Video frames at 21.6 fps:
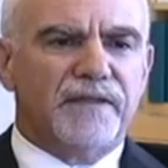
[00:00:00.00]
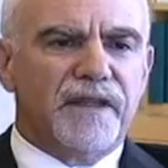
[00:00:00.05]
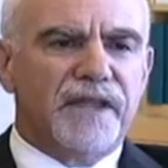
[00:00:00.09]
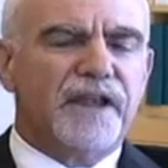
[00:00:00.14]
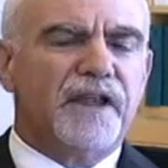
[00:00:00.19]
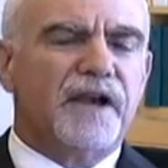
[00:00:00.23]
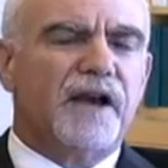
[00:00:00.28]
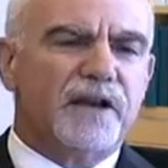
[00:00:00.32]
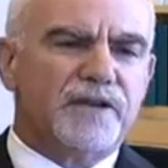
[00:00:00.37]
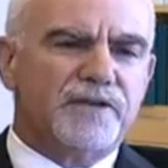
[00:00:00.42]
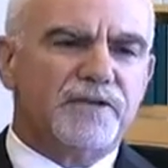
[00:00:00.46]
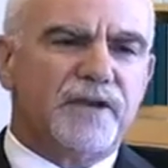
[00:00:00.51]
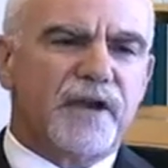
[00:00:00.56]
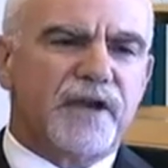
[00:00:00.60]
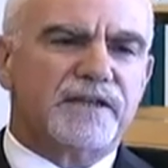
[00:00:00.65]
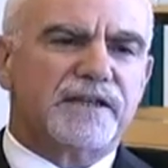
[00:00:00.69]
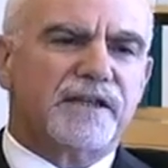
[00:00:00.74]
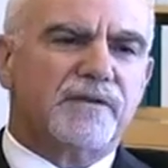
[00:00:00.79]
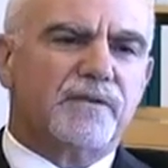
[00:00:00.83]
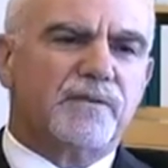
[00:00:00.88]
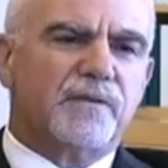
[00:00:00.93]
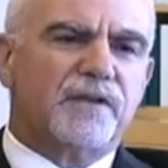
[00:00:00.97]
they
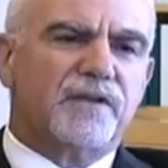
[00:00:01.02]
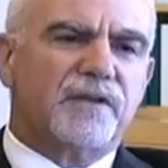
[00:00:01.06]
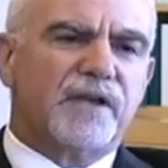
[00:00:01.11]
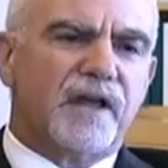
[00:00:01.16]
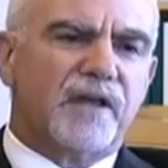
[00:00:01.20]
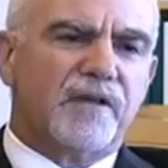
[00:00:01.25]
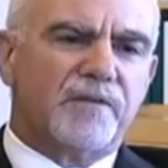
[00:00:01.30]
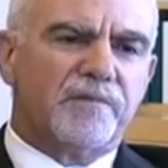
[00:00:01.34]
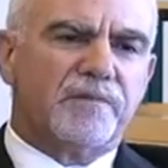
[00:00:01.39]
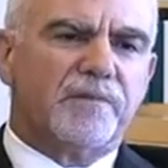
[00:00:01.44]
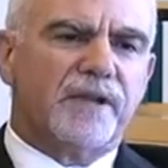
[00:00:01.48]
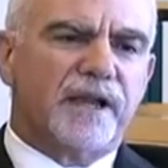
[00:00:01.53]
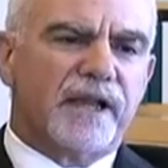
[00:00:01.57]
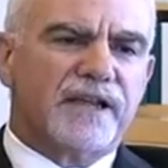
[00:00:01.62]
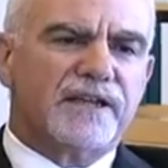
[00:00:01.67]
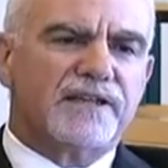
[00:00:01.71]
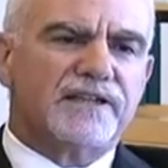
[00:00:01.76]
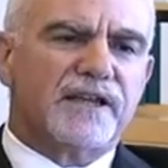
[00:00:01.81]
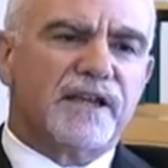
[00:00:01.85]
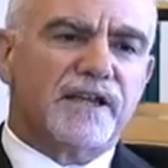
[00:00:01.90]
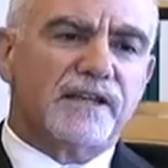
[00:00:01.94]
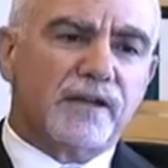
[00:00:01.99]
contracted with health
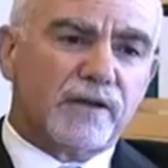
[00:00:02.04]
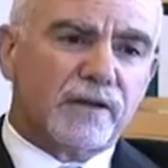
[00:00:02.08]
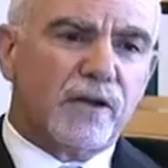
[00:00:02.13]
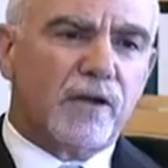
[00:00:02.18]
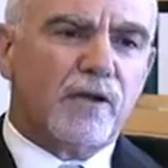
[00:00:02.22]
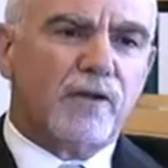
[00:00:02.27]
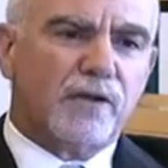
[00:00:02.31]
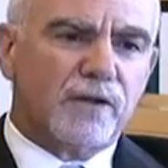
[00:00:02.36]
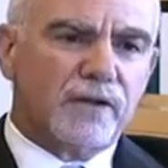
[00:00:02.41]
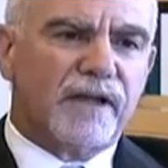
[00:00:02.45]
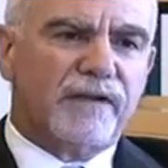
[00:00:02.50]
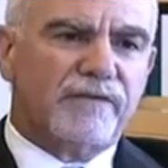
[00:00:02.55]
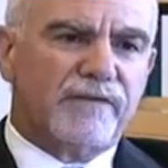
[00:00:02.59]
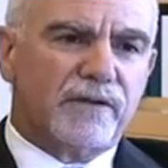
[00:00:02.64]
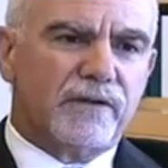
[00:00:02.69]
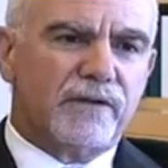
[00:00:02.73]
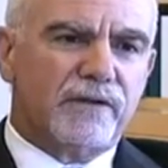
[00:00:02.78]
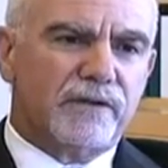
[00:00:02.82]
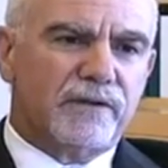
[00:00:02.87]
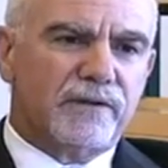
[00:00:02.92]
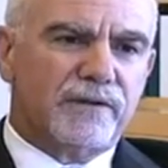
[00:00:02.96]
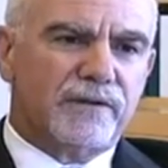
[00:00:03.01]
plans at the local level
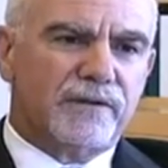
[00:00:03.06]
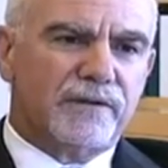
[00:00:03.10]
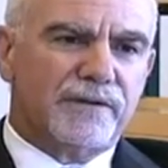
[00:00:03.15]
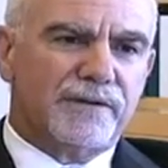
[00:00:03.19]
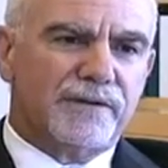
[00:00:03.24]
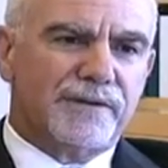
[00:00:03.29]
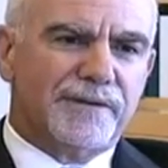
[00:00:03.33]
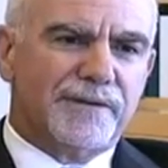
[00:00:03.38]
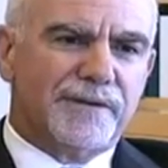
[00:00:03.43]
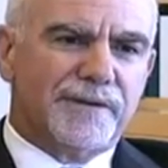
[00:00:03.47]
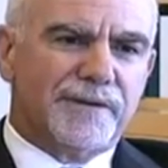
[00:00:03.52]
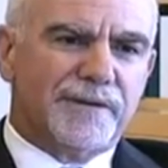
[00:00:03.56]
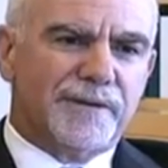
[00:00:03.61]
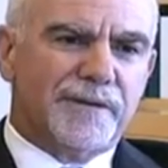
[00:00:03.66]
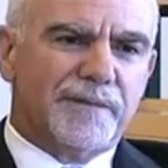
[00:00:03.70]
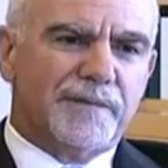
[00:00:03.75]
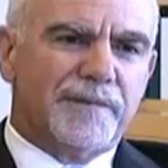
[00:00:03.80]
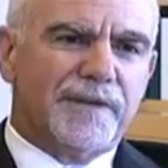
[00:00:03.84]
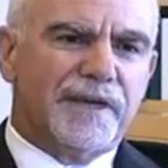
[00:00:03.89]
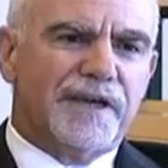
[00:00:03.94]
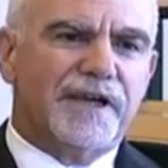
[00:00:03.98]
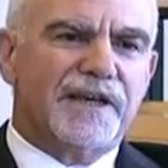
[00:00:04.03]

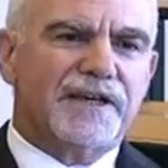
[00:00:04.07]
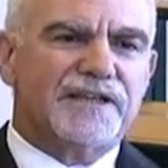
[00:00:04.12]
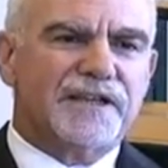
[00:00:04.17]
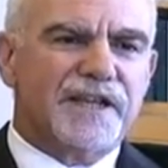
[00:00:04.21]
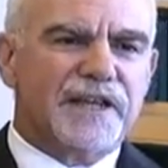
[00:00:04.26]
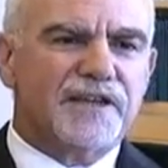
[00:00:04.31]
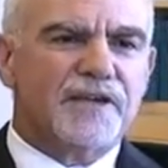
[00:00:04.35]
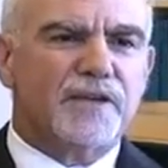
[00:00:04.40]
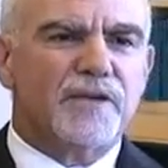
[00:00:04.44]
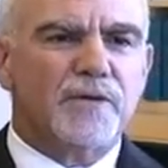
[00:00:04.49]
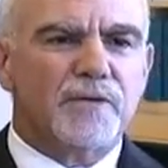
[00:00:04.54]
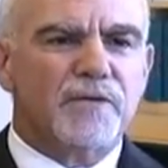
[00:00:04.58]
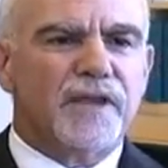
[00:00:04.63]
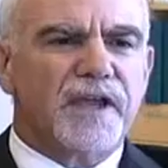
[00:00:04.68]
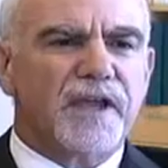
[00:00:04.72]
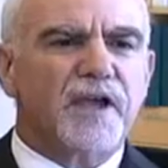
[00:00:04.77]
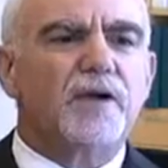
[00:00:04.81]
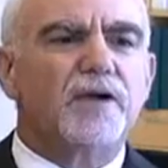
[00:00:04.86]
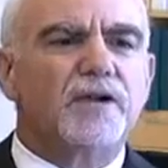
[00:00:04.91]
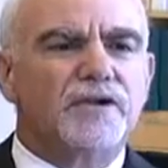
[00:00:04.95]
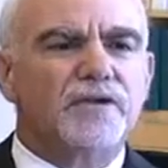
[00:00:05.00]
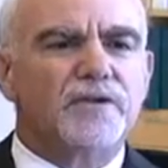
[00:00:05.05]
because they knew they
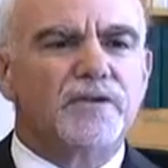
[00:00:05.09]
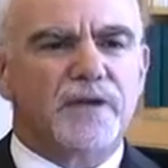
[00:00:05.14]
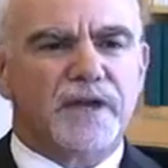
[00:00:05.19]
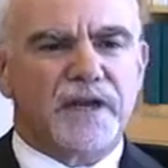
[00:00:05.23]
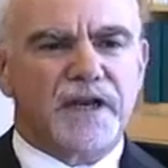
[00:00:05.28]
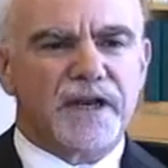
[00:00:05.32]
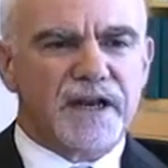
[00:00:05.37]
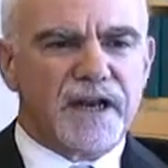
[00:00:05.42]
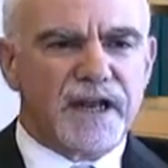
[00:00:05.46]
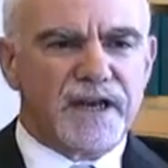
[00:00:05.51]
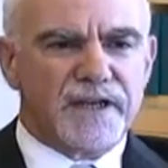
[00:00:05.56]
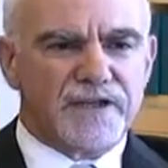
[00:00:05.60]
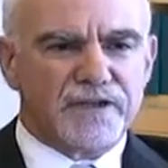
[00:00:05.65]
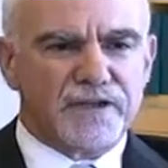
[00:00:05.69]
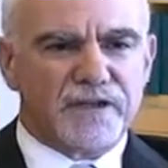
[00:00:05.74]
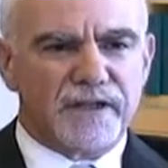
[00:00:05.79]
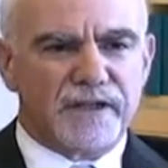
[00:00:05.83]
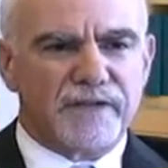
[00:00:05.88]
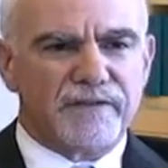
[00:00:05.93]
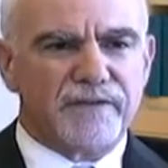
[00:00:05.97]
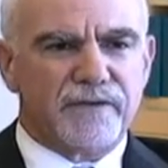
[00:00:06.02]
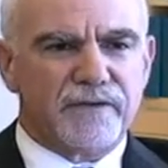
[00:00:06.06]
couldn't do it at a
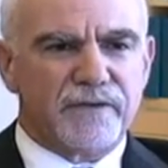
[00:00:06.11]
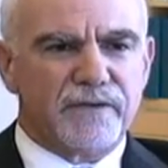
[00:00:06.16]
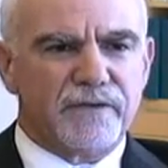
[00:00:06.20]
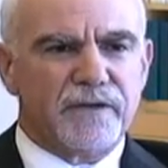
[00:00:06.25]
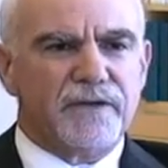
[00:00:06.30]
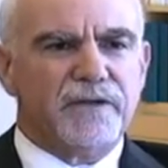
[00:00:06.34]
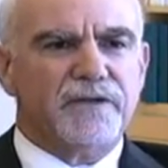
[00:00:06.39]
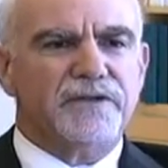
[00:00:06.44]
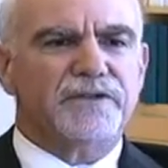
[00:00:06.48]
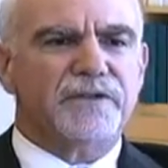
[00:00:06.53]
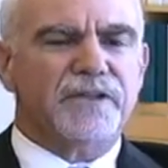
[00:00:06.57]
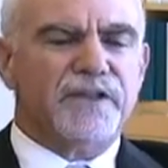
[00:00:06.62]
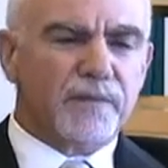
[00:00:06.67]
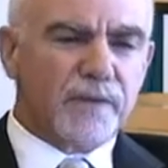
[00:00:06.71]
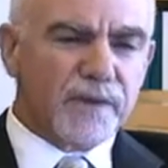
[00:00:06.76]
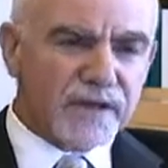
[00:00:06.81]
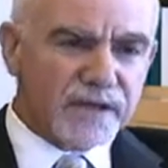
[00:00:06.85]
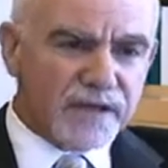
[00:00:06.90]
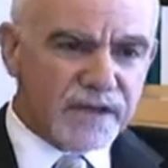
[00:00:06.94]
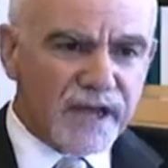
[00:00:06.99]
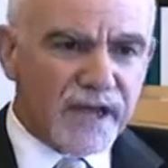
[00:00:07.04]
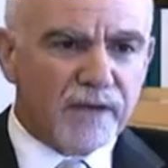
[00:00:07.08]
national level. So they
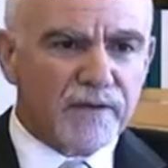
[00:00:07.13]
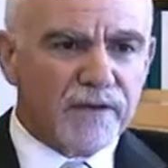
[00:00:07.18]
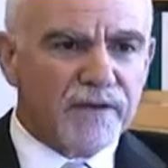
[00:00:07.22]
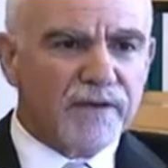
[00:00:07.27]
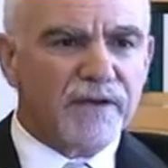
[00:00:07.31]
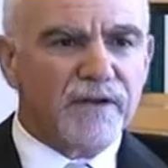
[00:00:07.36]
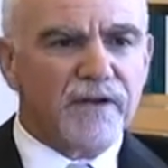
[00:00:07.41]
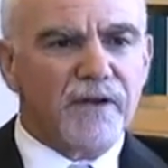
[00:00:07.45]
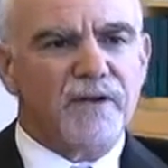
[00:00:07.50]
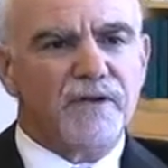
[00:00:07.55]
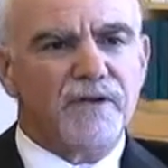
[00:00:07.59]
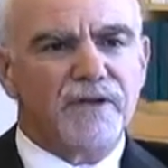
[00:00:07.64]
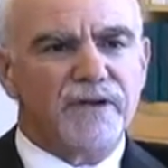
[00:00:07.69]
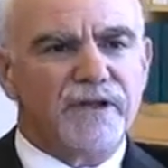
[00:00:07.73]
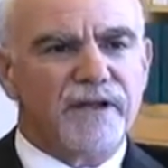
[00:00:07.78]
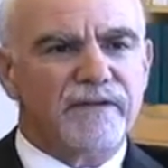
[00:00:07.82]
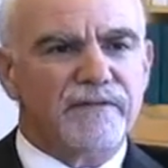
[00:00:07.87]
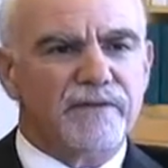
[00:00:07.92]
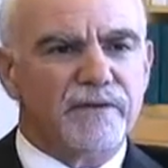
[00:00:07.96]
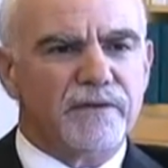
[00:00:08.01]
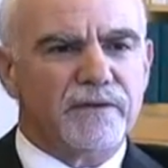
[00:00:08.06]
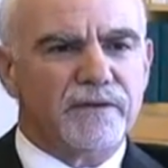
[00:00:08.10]
went down to the local
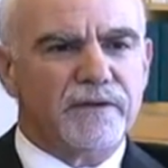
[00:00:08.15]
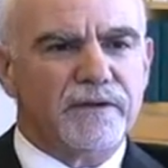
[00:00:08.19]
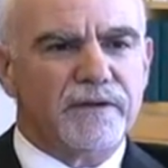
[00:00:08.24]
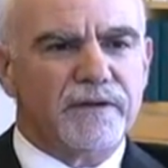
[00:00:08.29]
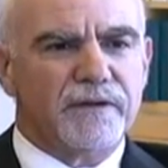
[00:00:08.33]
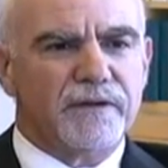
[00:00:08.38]
level,